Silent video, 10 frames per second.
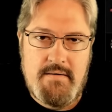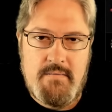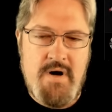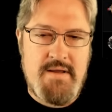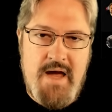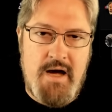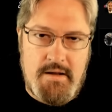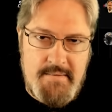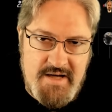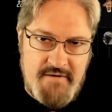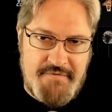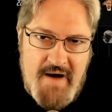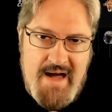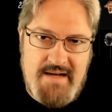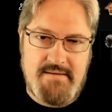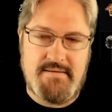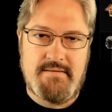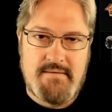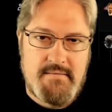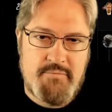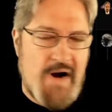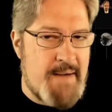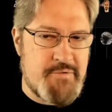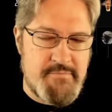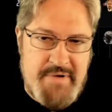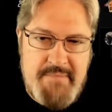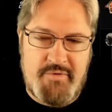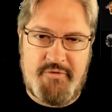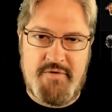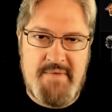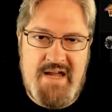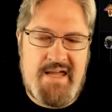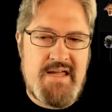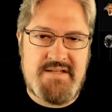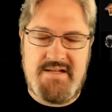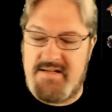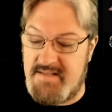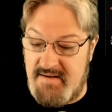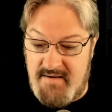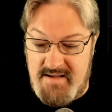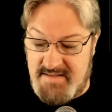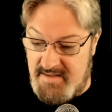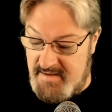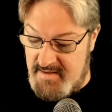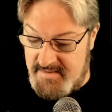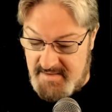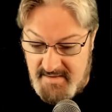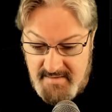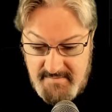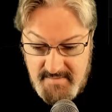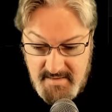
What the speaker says: Where in the hell am I going to find proper people for my kids? And is it a